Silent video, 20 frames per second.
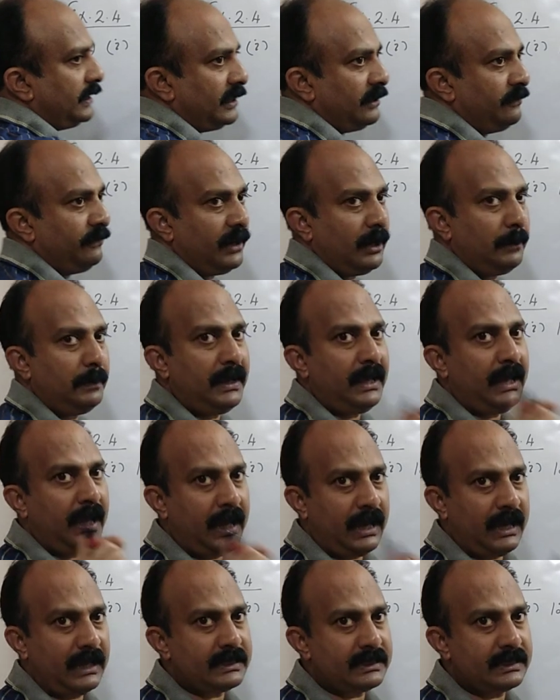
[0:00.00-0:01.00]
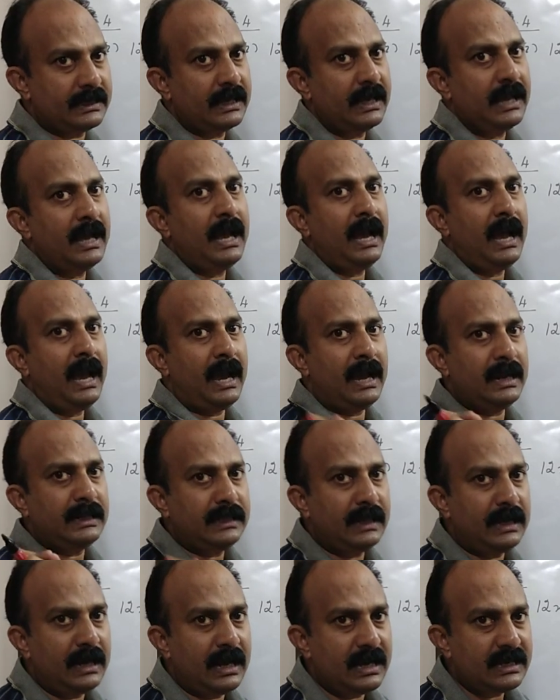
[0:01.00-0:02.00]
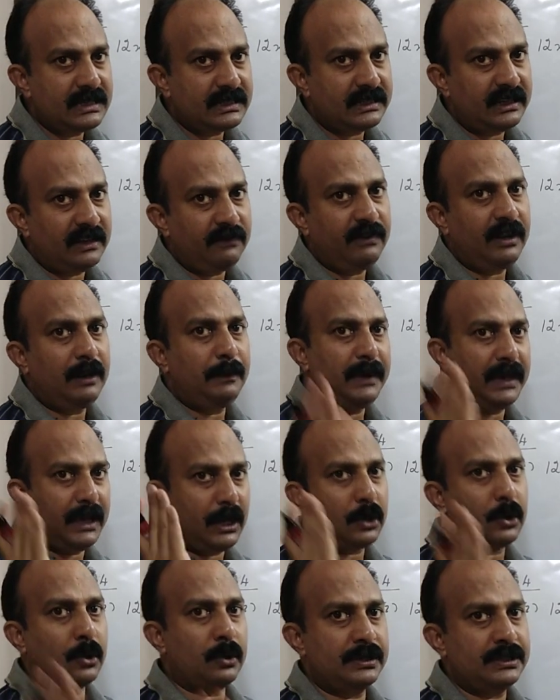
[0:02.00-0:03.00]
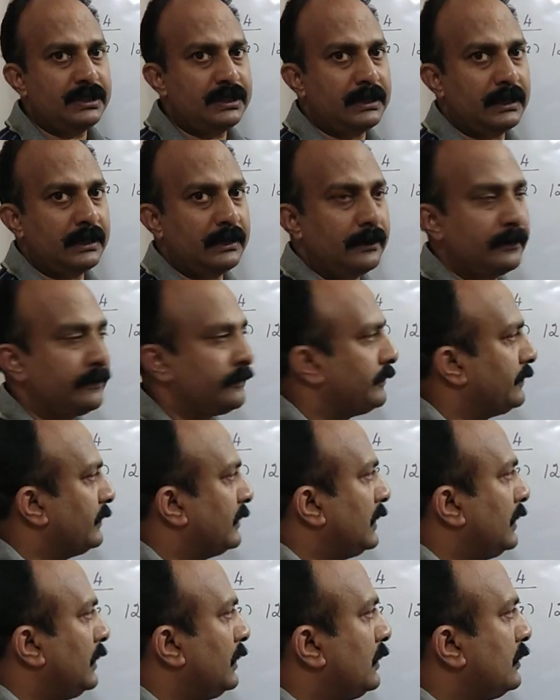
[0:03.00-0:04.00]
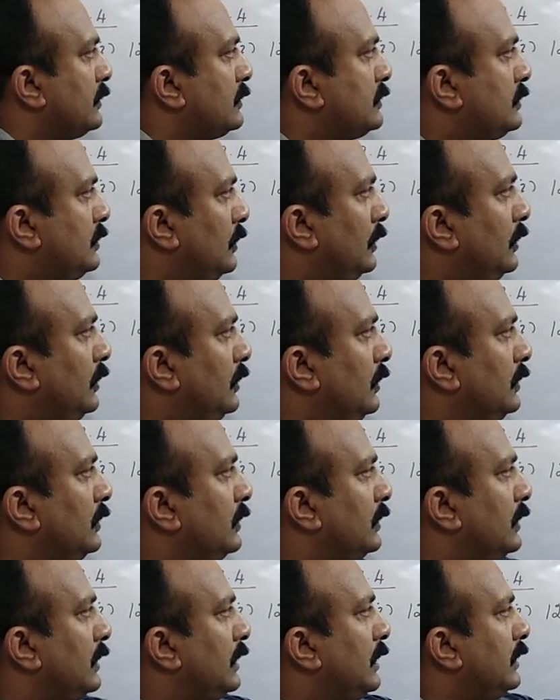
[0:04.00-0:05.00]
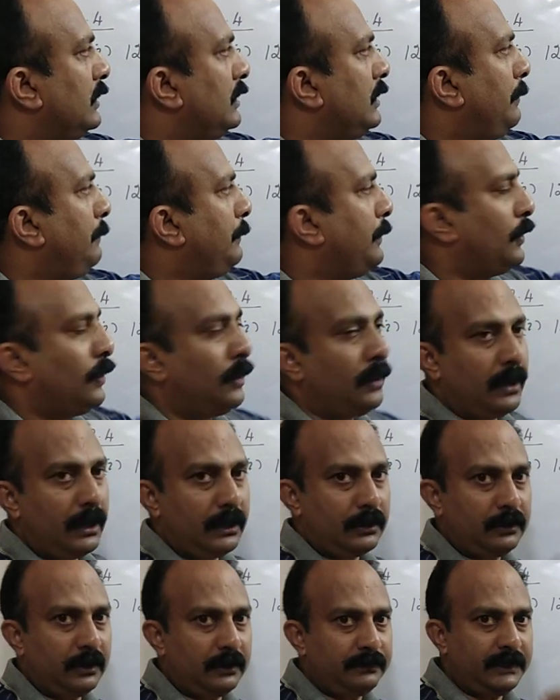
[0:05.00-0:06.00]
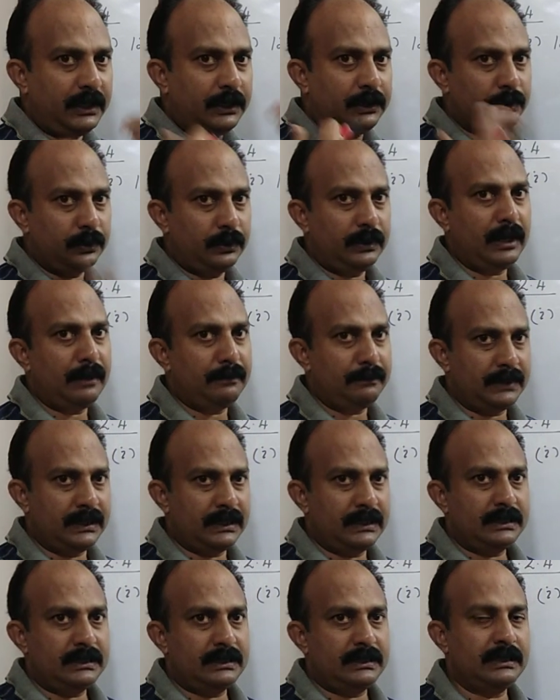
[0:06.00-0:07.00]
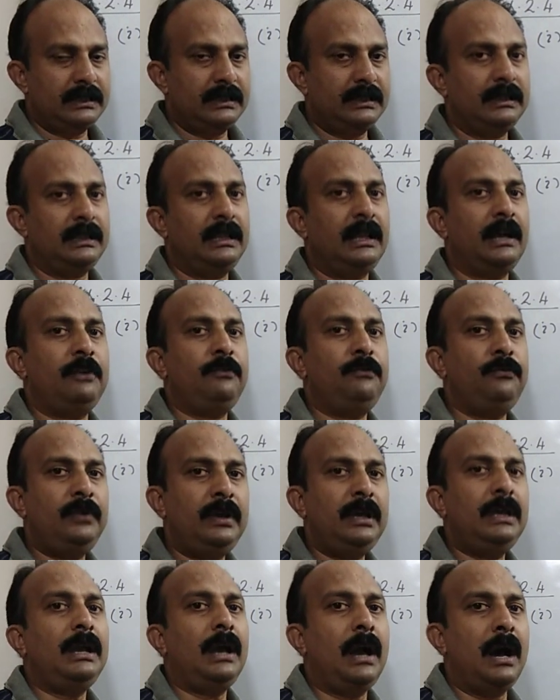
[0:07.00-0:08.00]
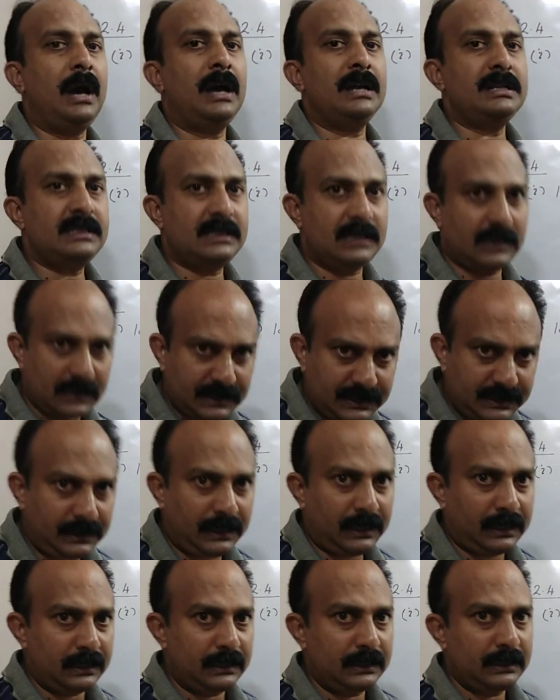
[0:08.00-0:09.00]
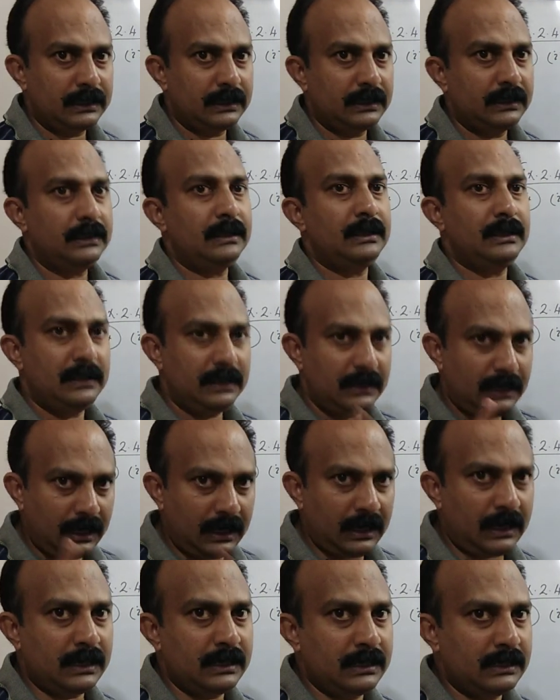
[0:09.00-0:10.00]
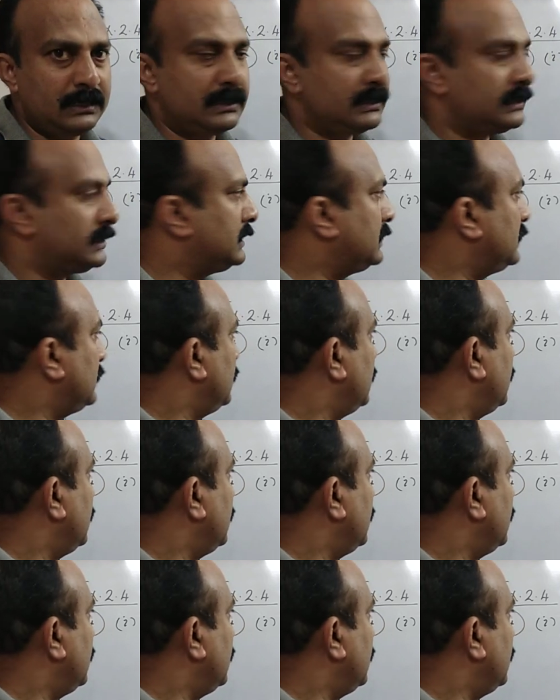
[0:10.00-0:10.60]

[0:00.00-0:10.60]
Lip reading: term will be x, and the last term will be a constant. So, the product of the two numbers that we are searching is